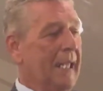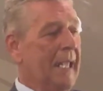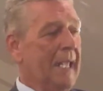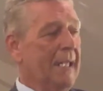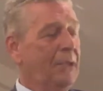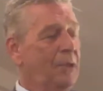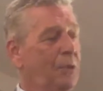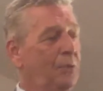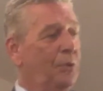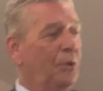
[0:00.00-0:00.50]

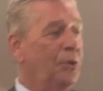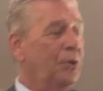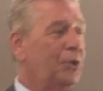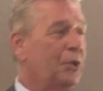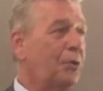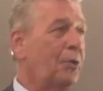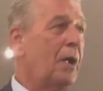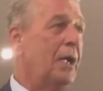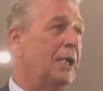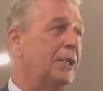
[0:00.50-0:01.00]
And the
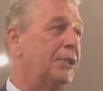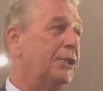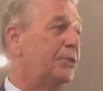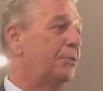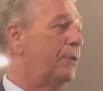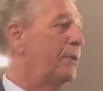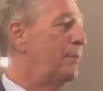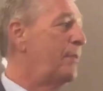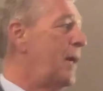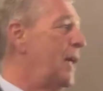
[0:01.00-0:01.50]
word
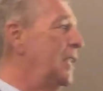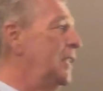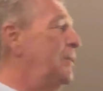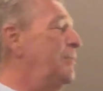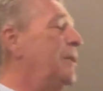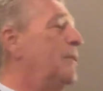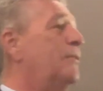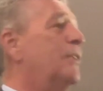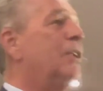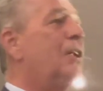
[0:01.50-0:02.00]
crushed reminds
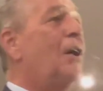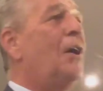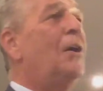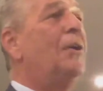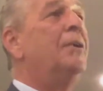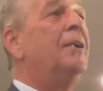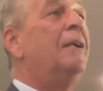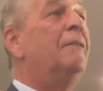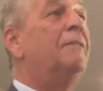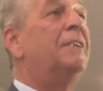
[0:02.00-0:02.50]
me of the
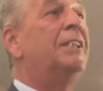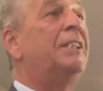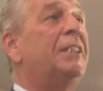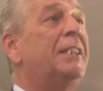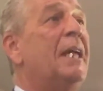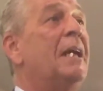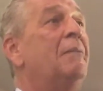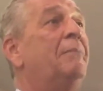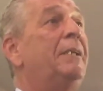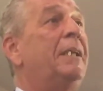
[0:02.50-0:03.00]
Garden of
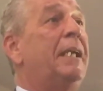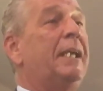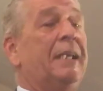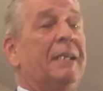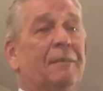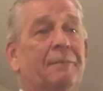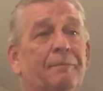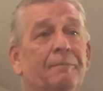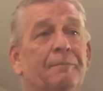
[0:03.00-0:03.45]
Gethsemane,